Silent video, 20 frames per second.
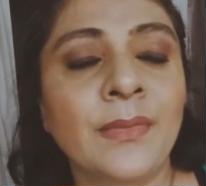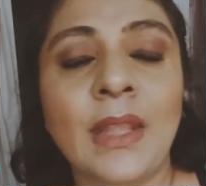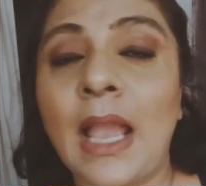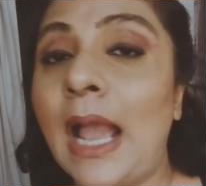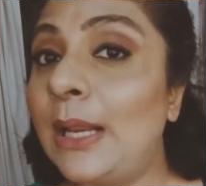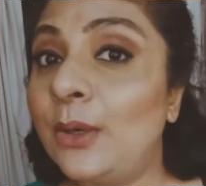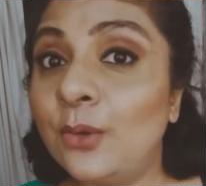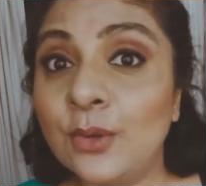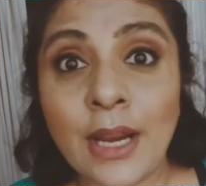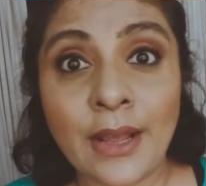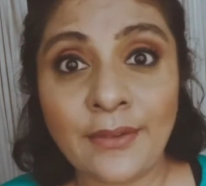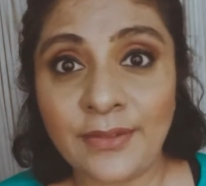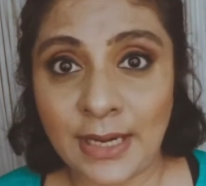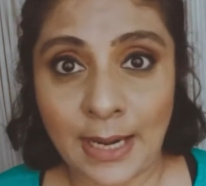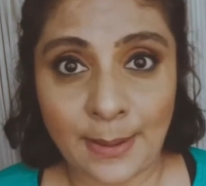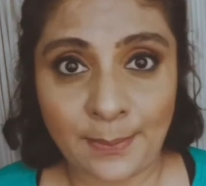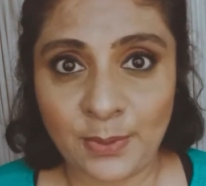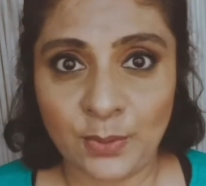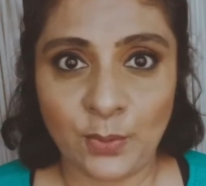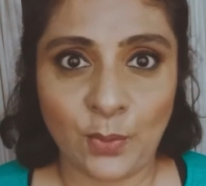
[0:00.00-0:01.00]
I don't have an
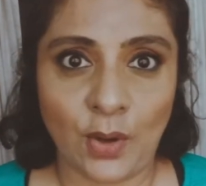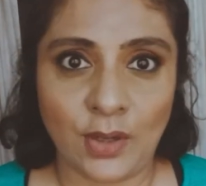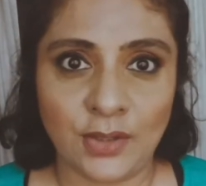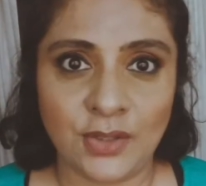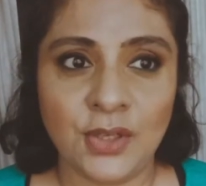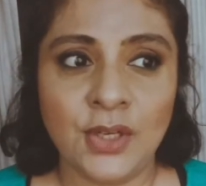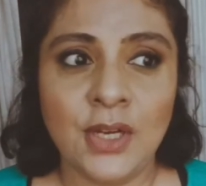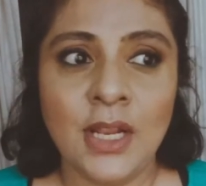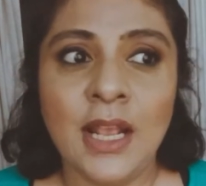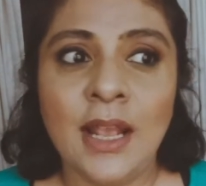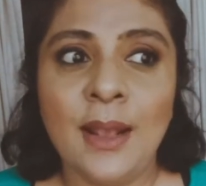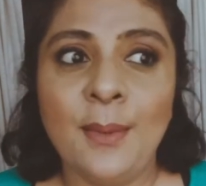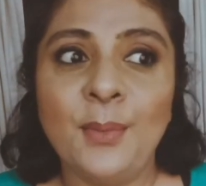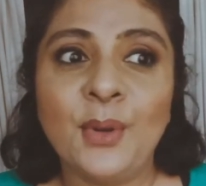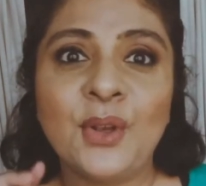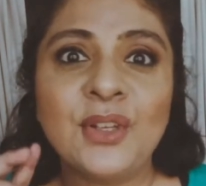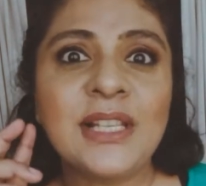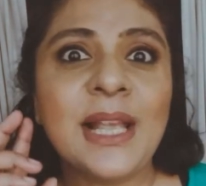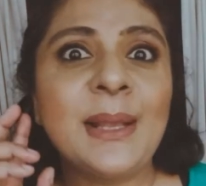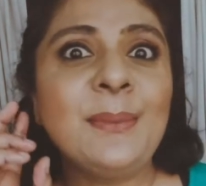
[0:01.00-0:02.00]
Apple Watch
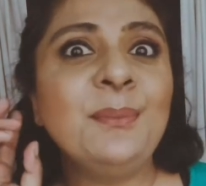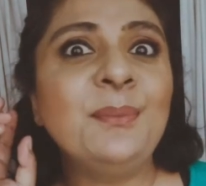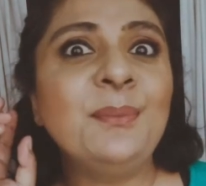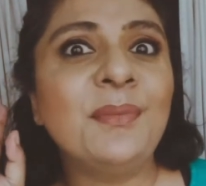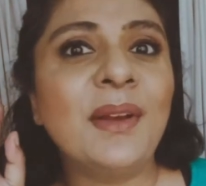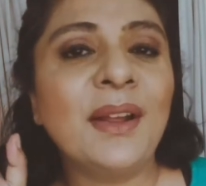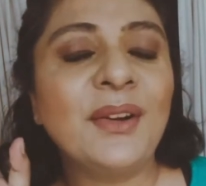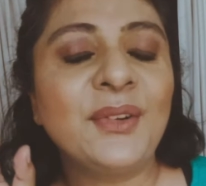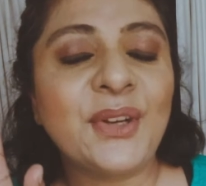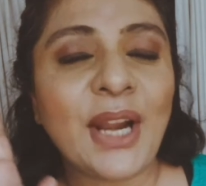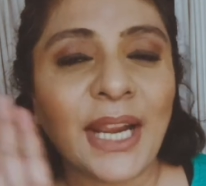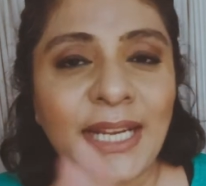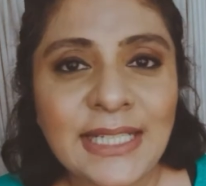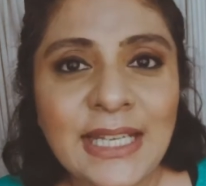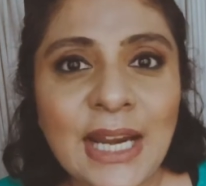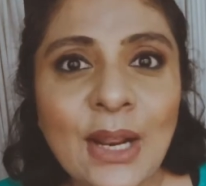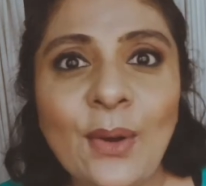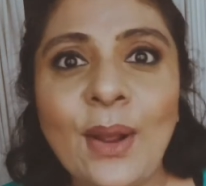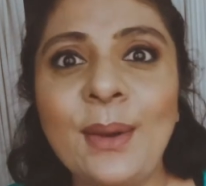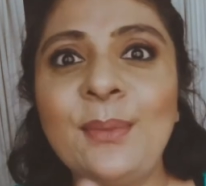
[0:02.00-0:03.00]
because right
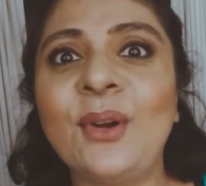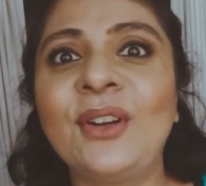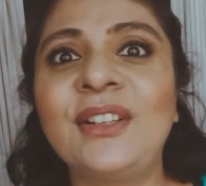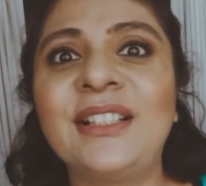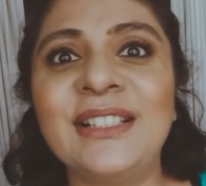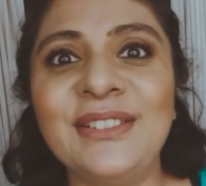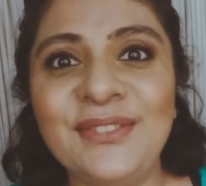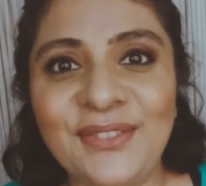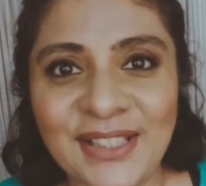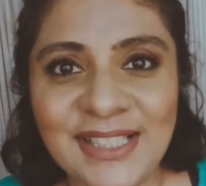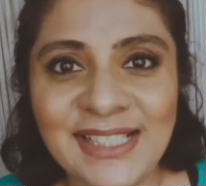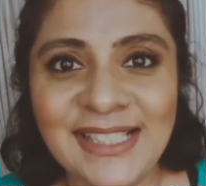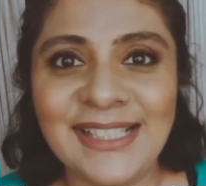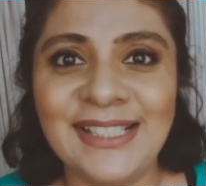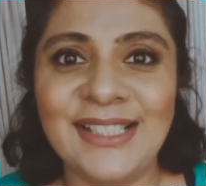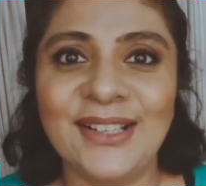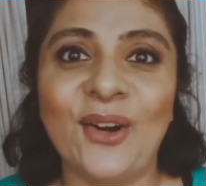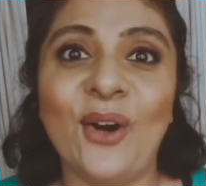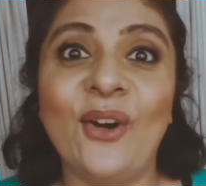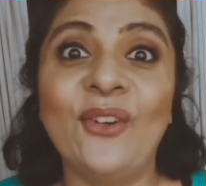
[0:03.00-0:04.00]
now I'm not
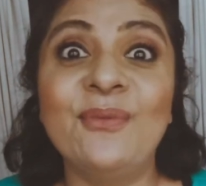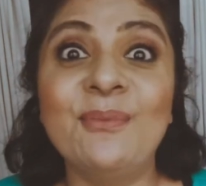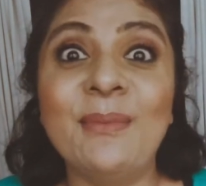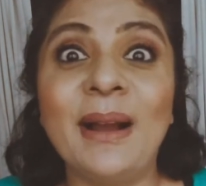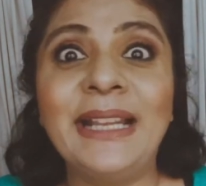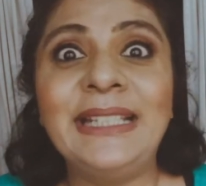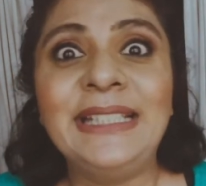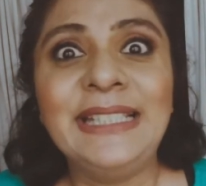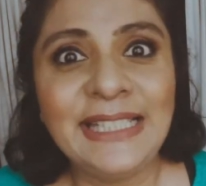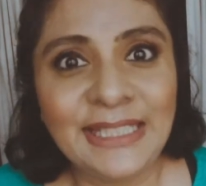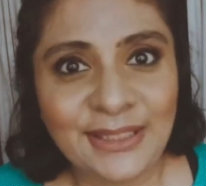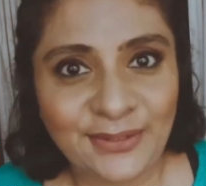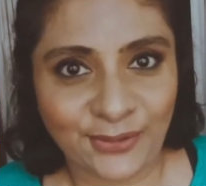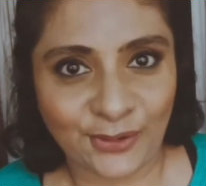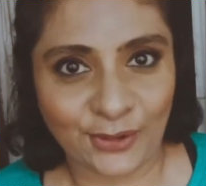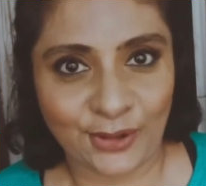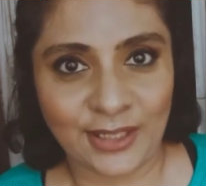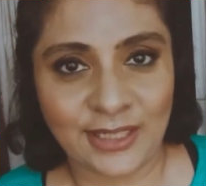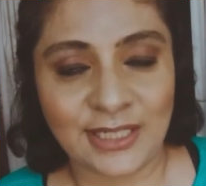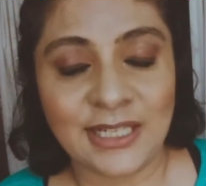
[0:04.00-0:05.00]
convinced of my need
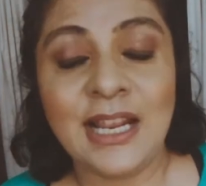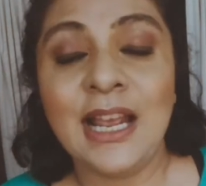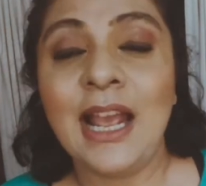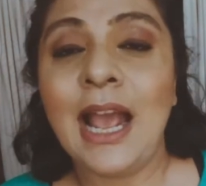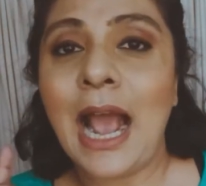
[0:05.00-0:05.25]
for it.